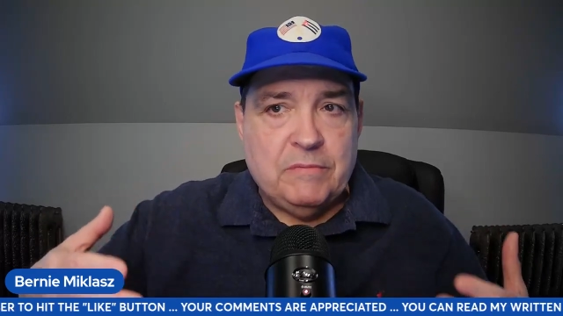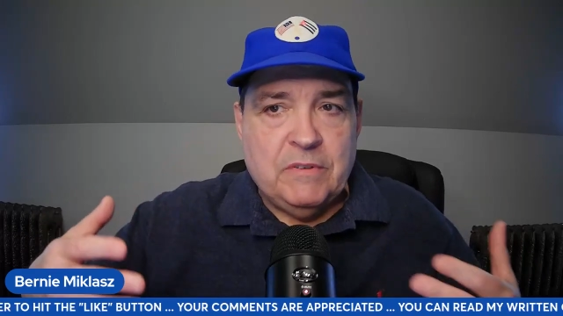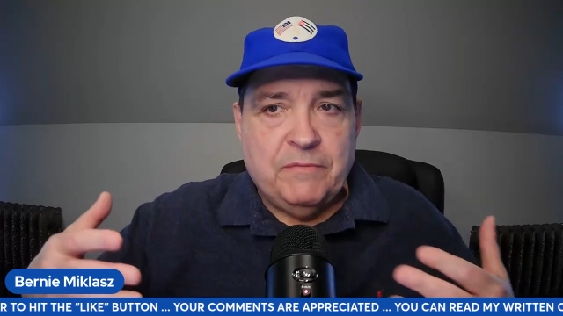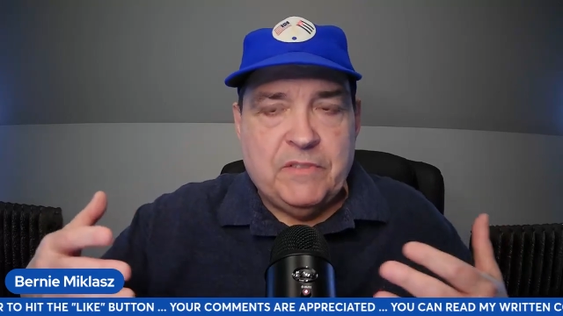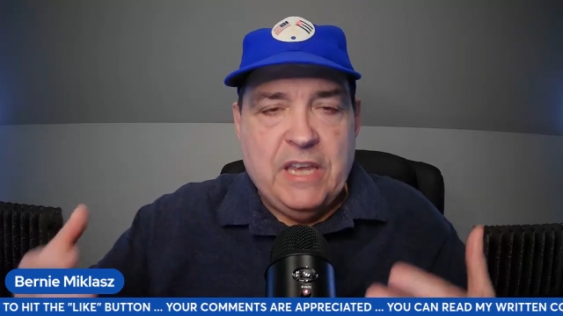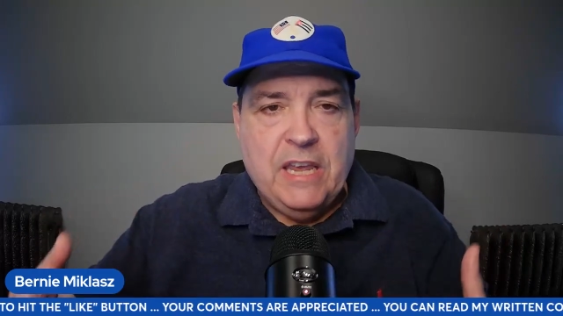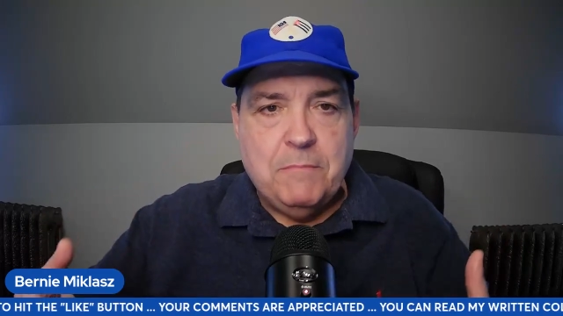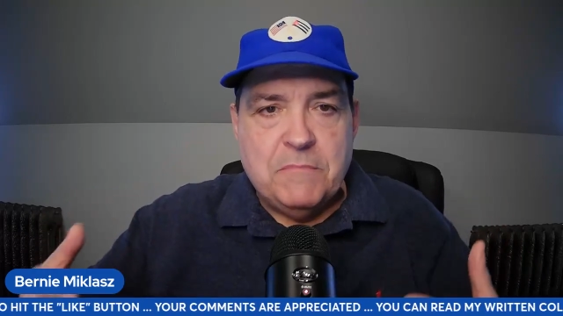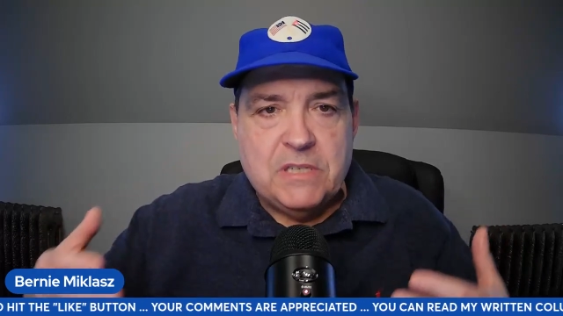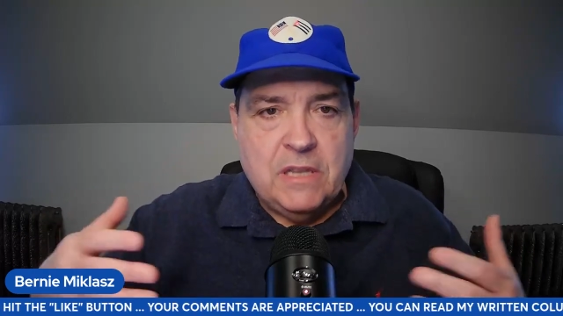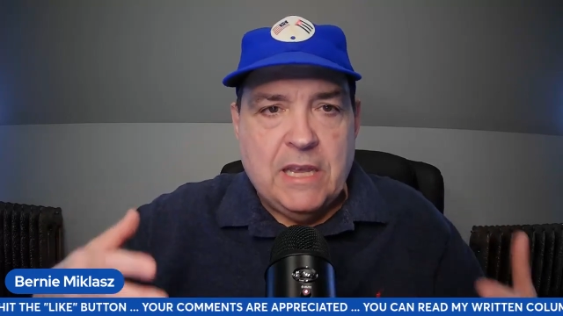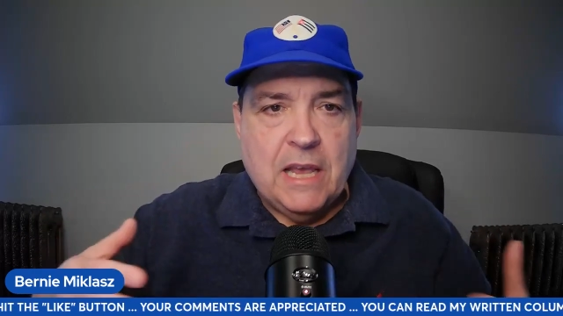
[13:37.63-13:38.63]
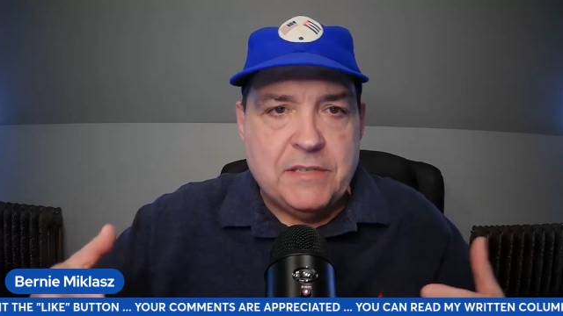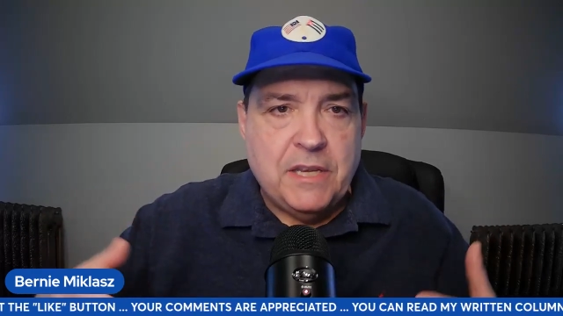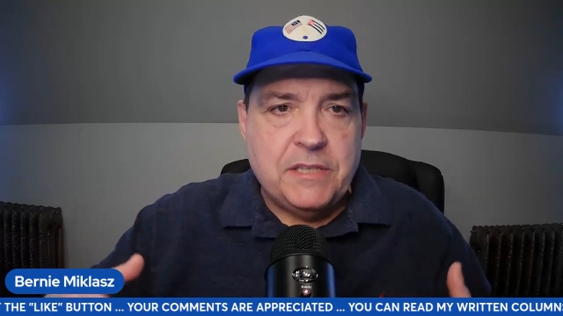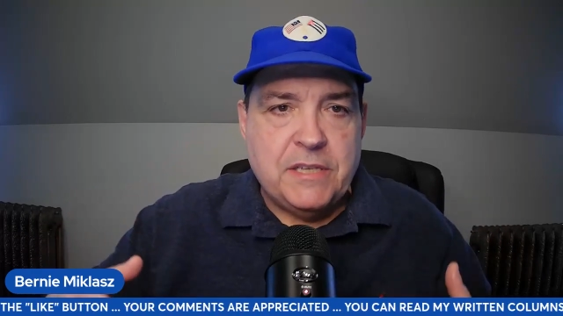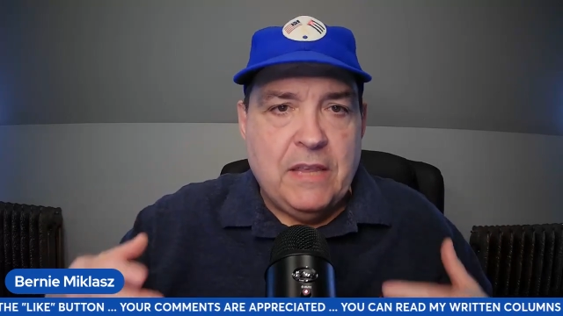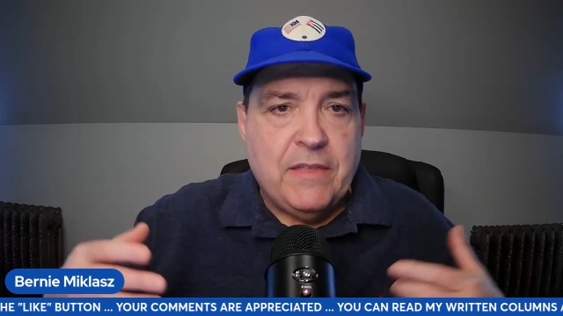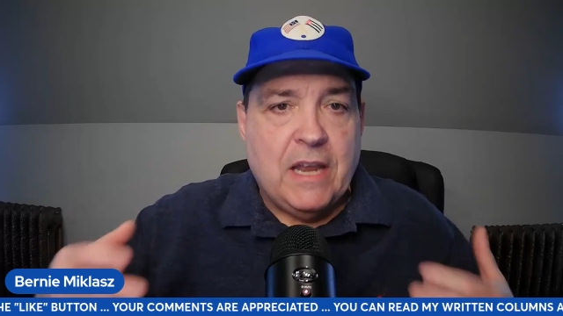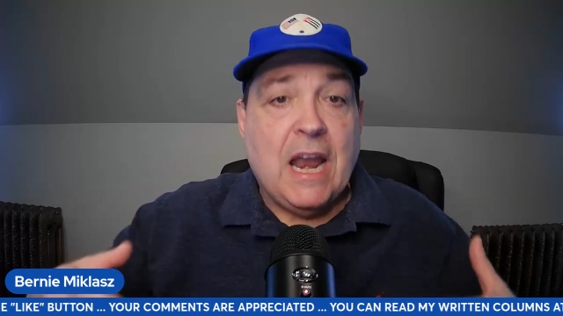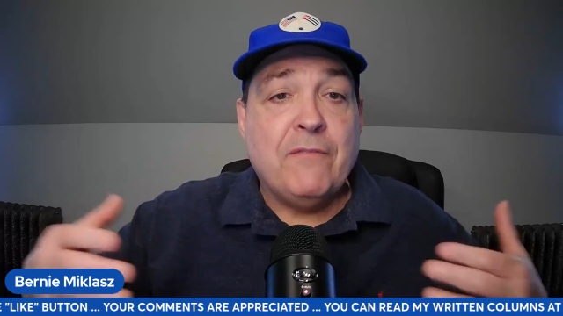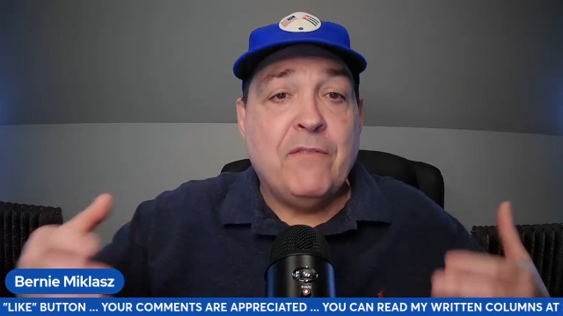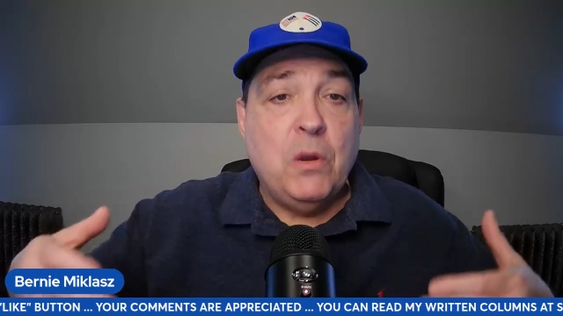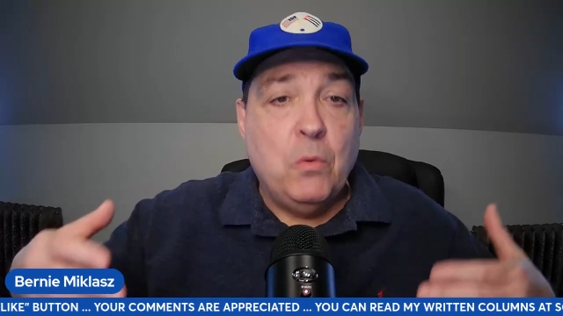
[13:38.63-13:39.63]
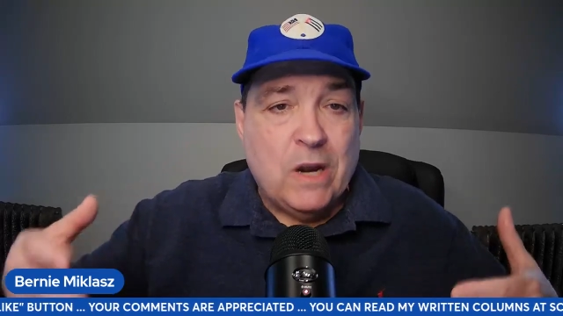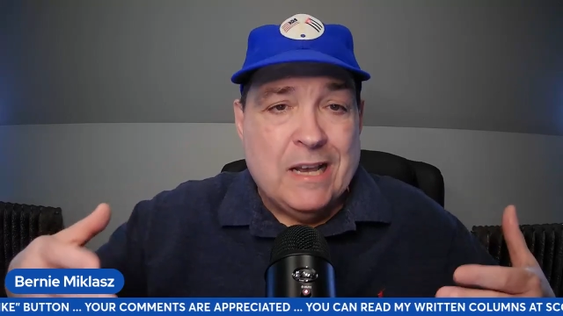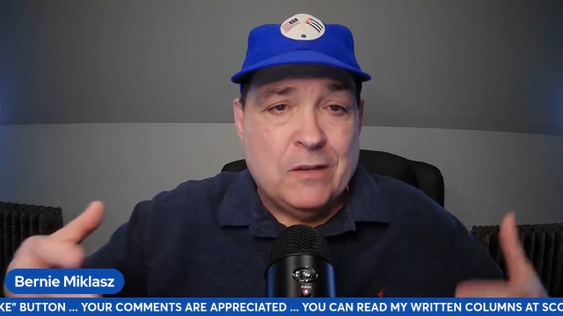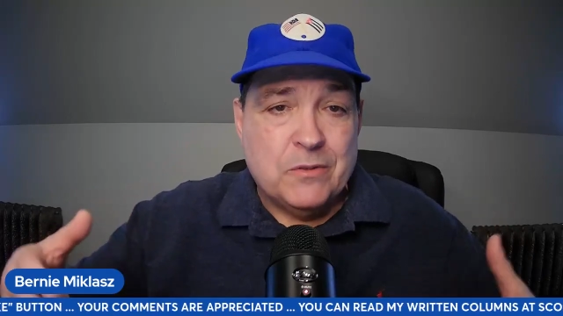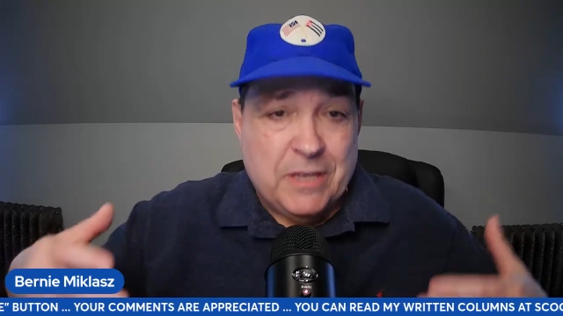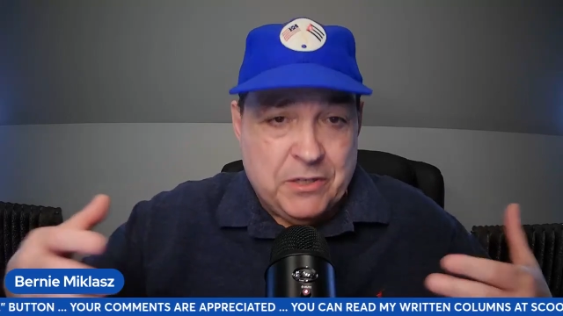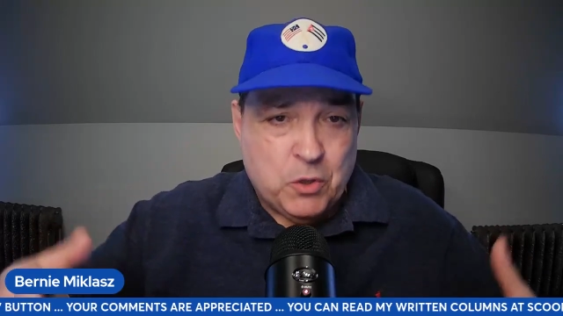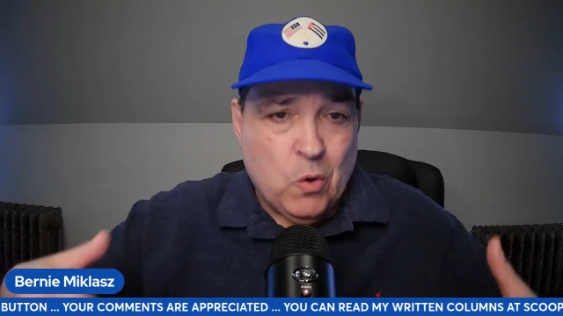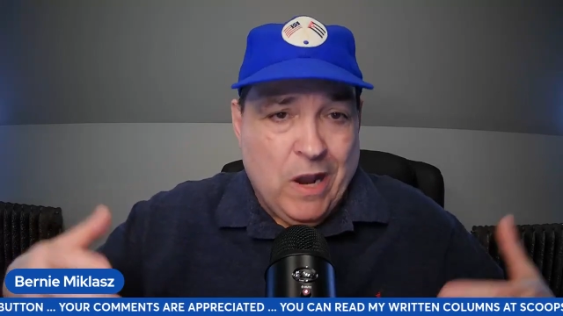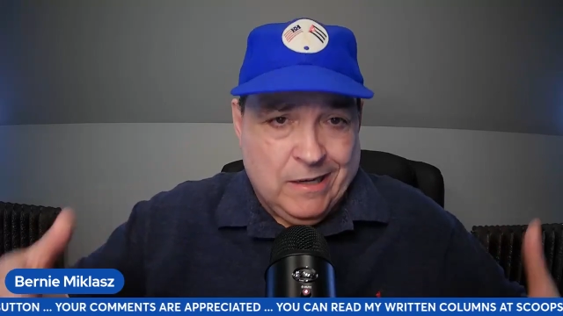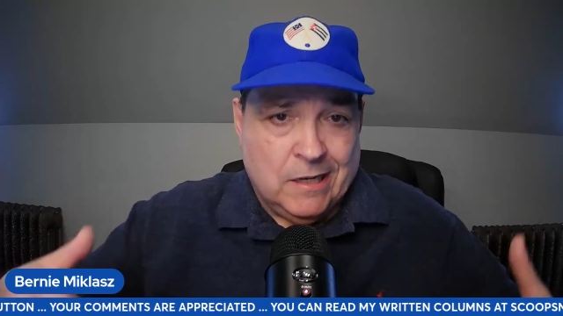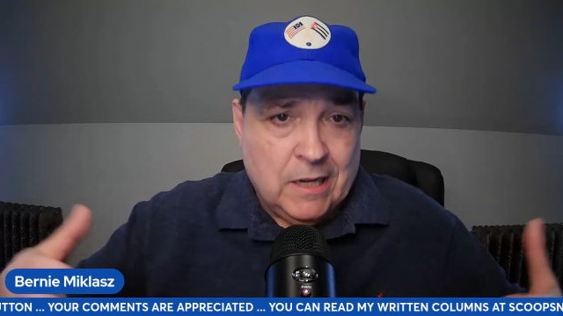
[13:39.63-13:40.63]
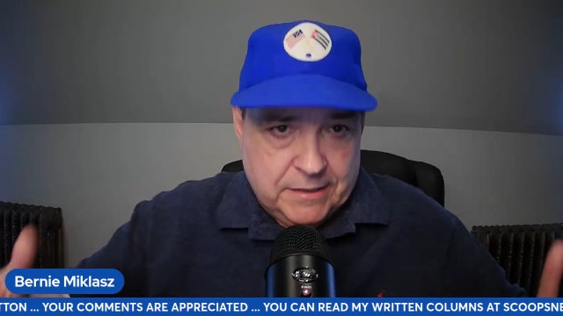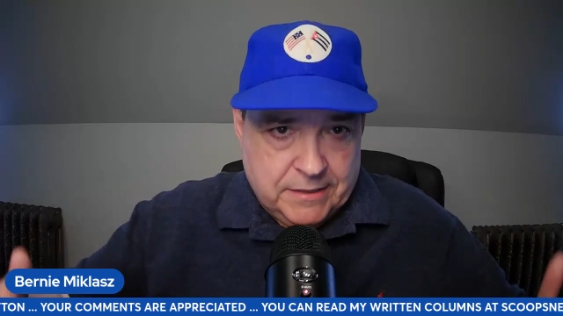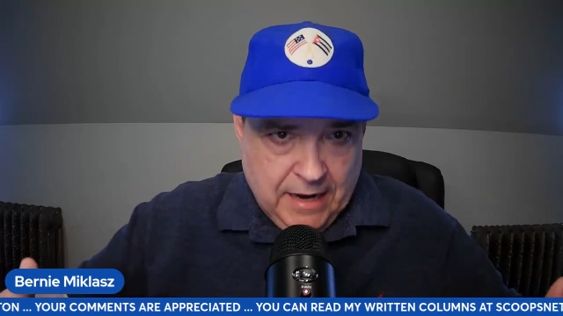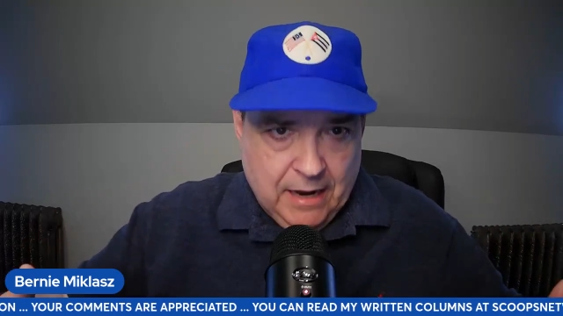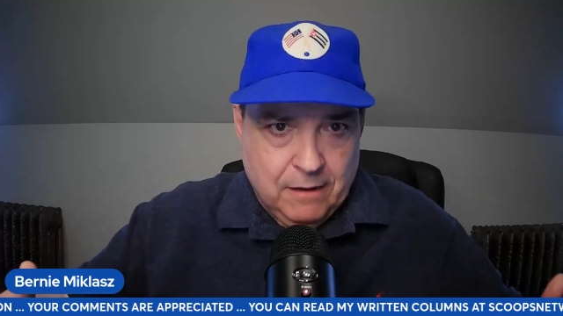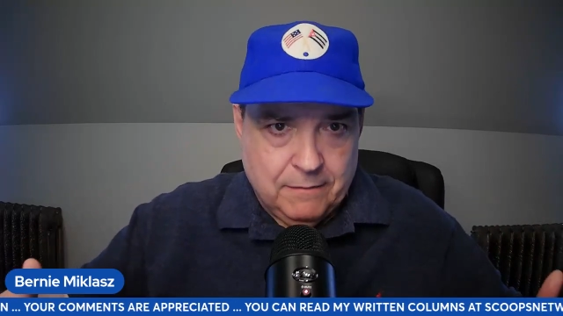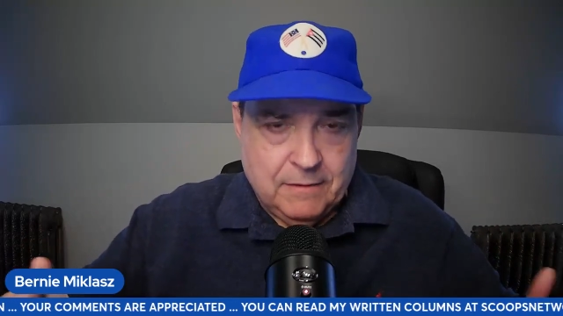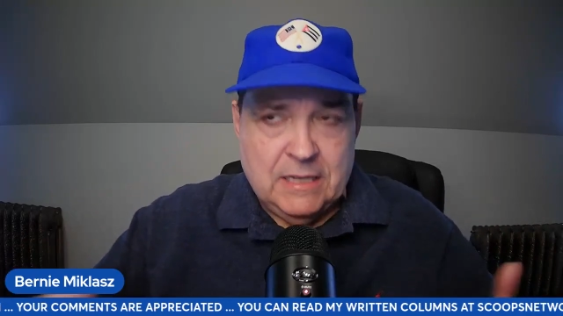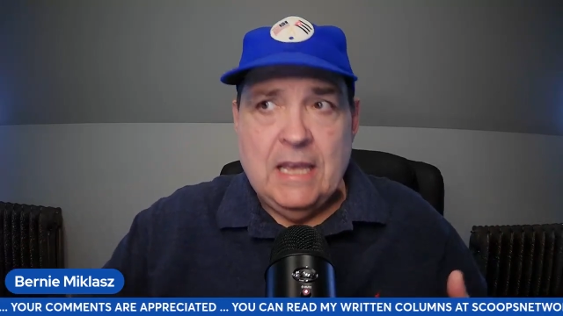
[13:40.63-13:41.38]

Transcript: of teams in the SEC that everyone else is trying to hunt down.